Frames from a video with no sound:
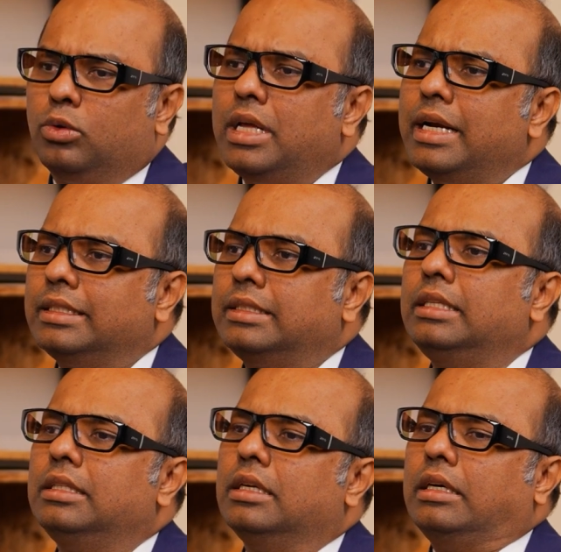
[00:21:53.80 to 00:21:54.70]
that
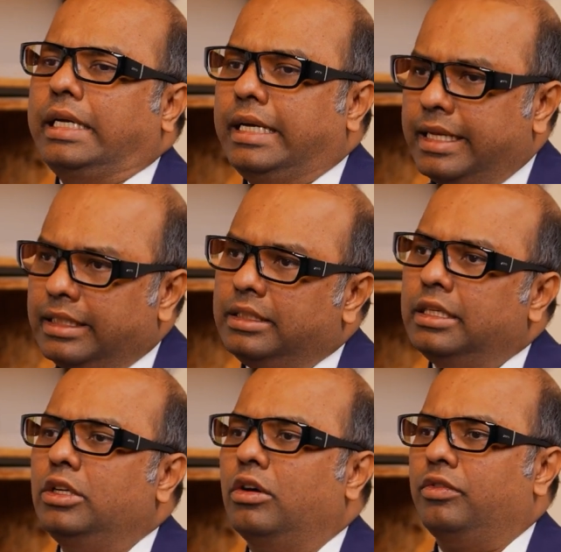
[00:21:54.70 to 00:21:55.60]
extent, the
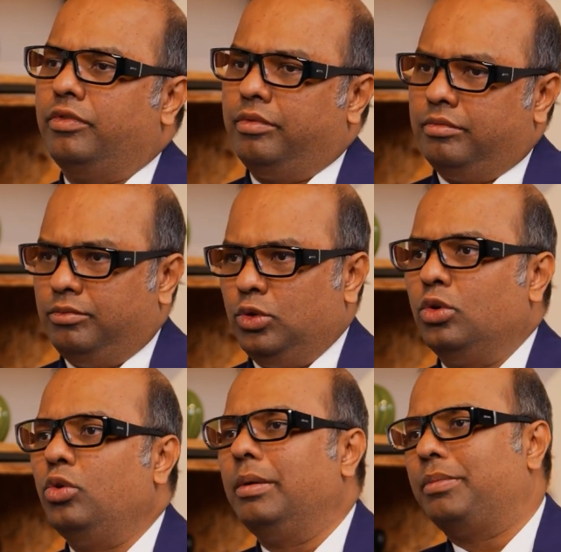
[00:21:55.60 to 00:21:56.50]
intensity of
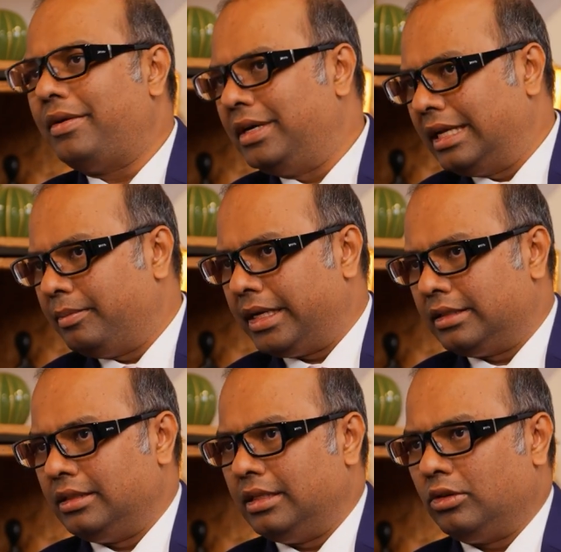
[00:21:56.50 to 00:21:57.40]
doing private
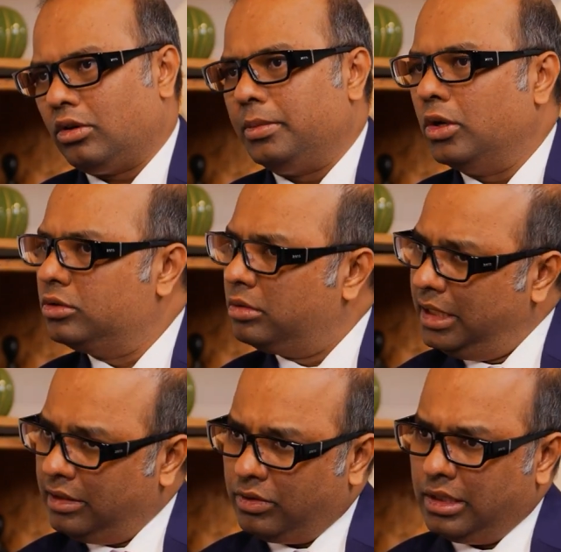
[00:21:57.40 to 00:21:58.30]
capex in the economy also
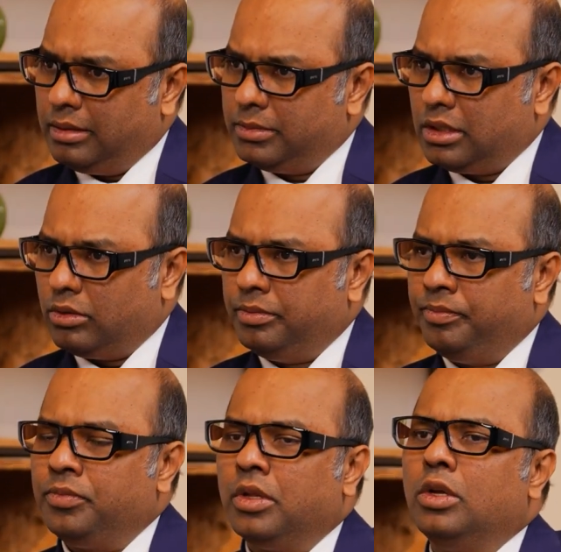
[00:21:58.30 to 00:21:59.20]
meaningfully comes
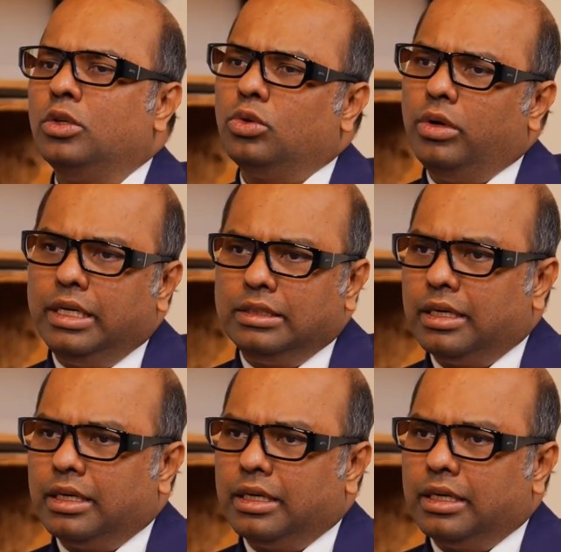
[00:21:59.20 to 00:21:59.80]
down. So it is